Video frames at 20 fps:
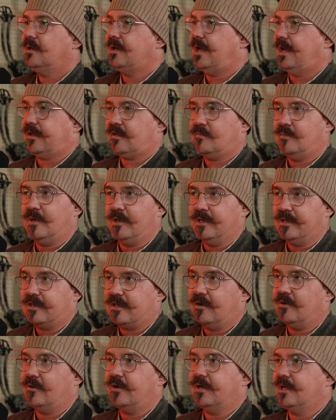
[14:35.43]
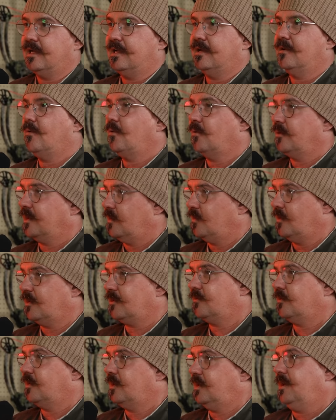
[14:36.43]
ex-military or they
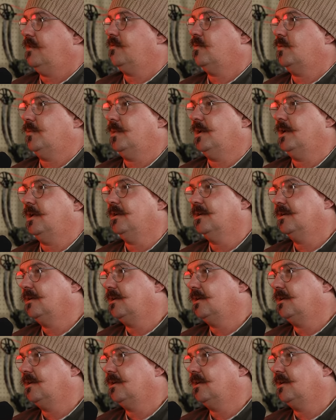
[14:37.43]
worked for the government.